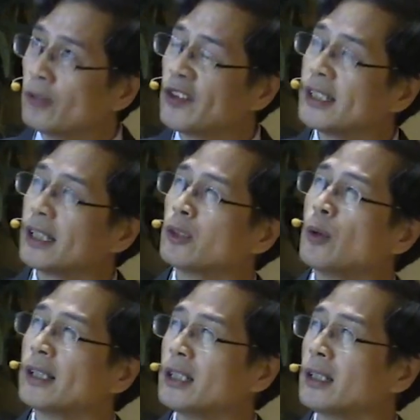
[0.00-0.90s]
phase
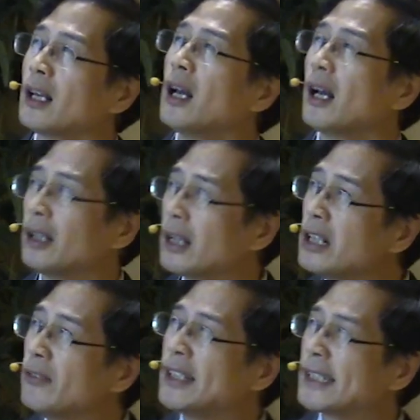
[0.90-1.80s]
extraction, and
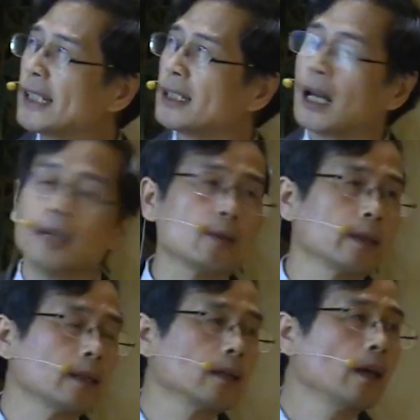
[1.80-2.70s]
even
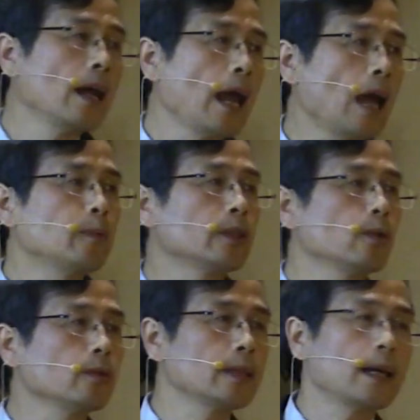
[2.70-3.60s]
600
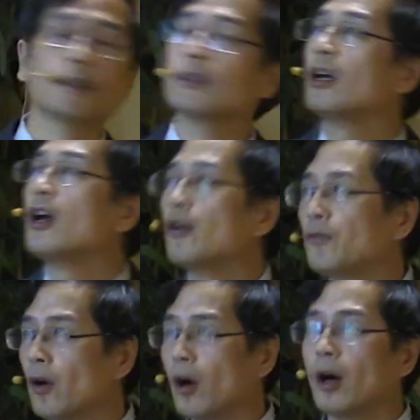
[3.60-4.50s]
Hep2 cells
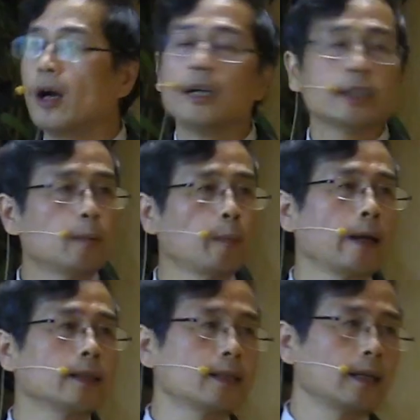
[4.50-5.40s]
for
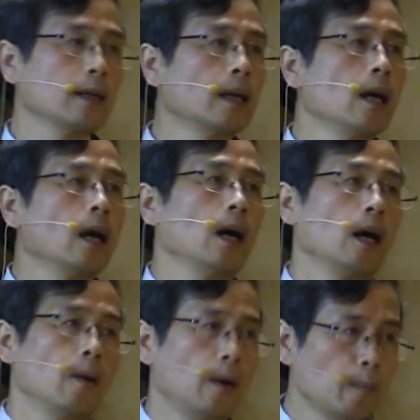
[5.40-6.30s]
chip-based
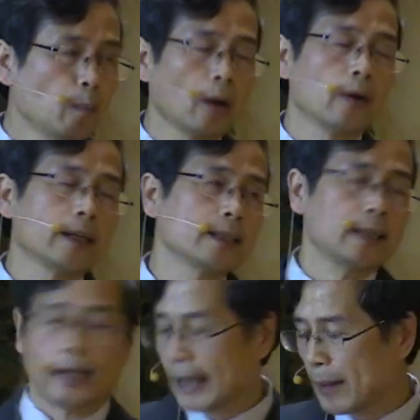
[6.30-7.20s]

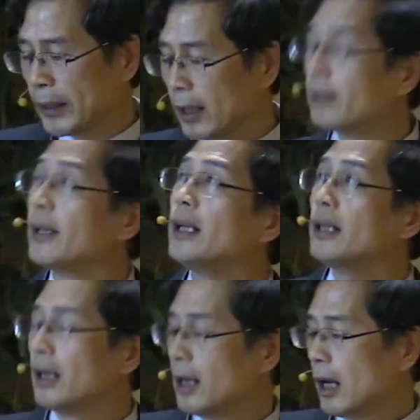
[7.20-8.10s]
monolithic capillary
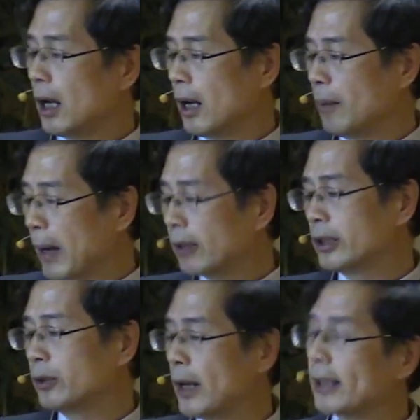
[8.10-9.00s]

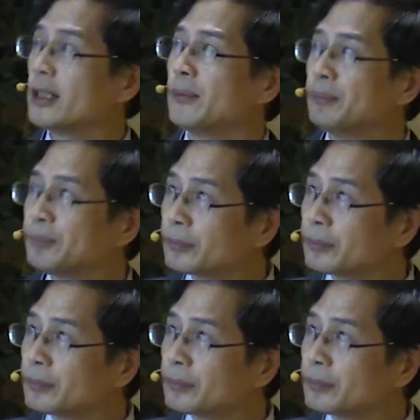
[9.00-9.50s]
microextraction.